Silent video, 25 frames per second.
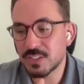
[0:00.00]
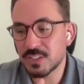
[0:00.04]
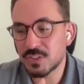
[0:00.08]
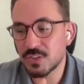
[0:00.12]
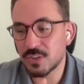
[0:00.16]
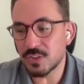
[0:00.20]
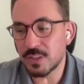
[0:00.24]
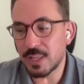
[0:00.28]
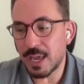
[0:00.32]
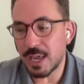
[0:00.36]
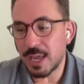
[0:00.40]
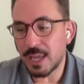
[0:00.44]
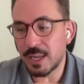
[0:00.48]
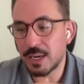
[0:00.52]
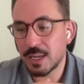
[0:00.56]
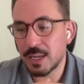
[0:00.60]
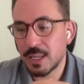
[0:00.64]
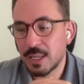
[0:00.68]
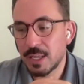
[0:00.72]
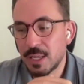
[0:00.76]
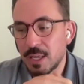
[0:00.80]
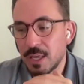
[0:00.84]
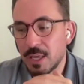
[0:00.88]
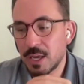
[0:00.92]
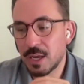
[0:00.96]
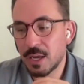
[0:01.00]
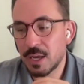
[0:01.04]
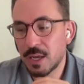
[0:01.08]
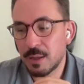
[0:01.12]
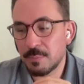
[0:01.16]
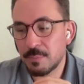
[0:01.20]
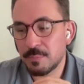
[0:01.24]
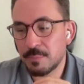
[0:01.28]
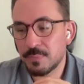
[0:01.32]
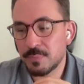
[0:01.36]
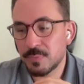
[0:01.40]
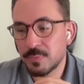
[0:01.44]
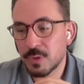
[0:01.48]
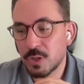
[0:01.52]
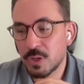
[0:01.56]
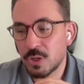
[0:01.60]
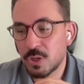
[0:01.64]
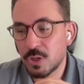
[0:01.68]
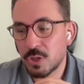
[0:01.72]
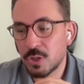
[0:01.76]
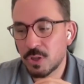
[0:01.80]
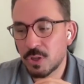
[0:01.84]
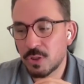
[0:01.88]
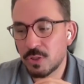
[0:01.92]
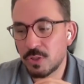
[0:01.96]
makes it so that
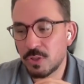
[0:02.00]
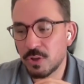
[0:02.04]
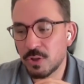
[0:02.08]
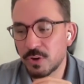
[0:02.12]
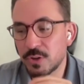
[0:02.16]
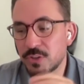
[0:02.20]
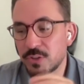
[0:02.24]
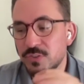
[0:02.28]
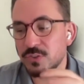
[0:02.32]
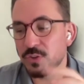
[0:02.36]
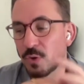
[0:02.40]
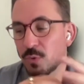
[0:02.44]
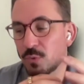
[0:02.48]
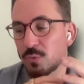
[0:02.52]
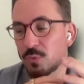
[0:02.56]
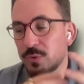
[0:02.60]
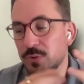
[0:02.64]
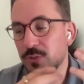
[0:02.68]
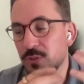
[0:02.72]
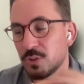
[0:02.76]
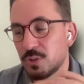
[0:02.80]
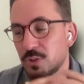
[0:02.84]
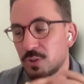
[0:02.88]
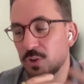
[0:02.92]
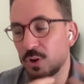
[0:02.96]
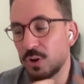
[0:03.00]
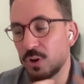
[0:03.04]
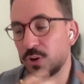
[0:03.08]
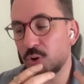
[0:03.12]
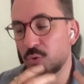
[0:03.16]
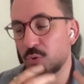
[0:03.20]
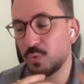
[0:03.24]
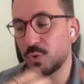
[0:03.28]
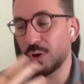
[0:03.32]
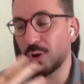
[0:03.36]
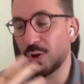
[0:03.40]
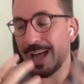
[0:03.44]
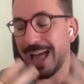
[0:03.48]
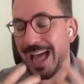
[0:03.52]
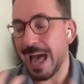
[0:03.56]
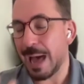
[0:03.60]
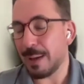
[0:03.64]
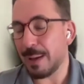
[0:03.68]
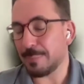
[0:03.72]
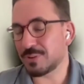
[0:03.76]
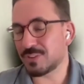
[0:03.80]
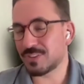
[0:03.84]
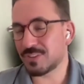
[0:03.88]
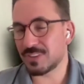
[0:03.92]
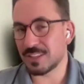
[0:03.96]
there are no
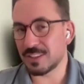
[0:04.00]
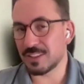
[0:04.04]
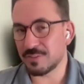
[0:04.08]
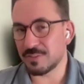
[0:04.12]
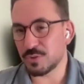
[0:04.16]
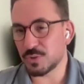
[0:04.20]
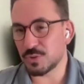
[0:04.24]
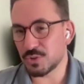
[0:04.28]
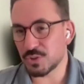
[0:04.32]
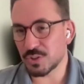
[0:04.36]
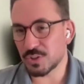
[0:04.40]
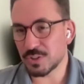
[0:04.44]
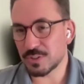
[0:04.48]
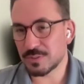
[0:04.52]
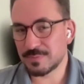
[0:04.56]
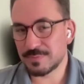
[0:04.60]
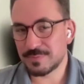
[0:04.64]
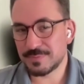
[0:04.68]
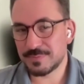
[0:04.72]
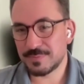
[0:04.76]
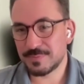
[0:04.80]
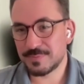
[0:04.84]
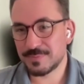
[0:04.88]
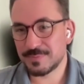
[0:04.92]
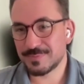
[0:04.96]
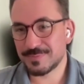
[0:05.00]
real apps in the future.